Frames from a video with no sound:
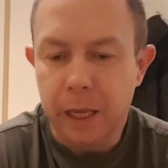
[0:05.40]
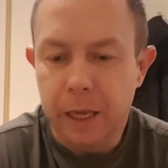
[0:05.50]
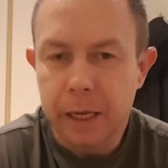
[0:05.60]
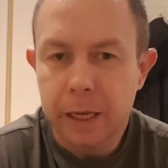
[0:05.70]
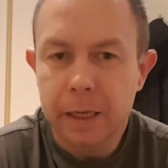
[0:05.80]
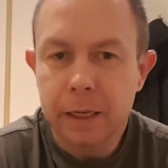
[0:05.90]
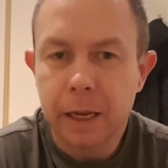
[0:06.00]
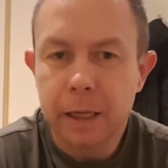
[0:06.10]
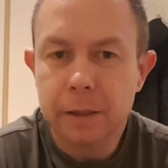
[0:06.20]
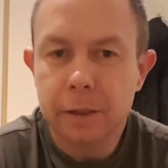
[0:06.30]
and
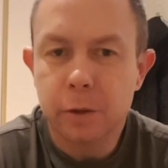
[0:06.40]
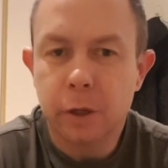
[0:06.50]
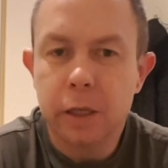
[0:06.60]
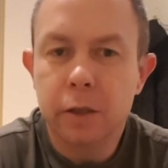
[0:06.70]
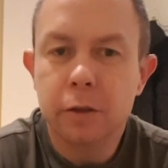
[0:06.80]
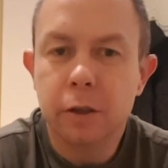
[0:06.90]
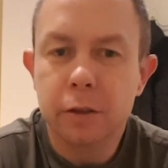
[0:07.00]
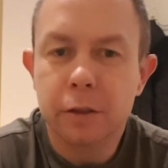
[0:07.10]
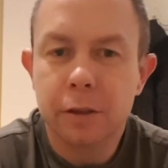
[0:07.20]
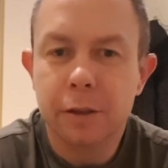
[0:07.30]
let's try
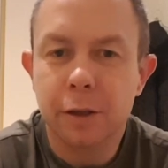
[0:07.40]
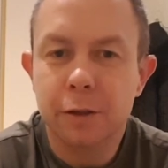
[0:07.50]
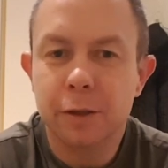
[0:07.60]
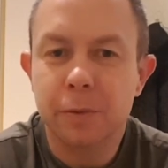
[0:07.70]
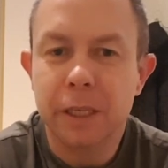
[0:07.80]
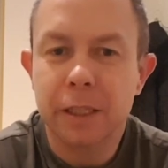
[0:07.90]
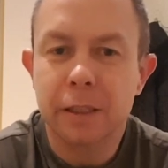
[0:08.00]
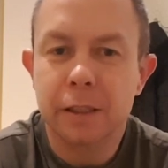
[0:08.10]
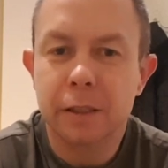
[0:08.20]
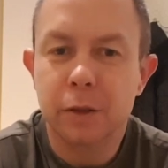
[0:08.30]
not speak
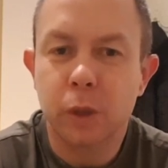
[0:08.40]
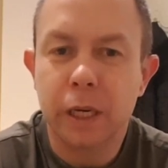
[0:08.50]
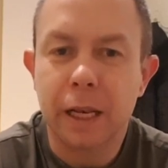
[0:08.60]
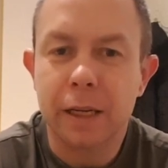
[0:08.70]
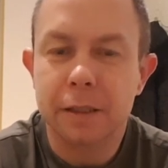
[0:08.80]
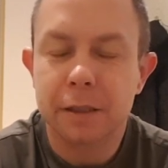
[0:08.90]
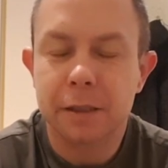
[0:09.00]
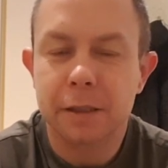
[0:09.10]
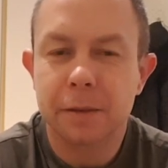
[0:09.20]
Swinglish.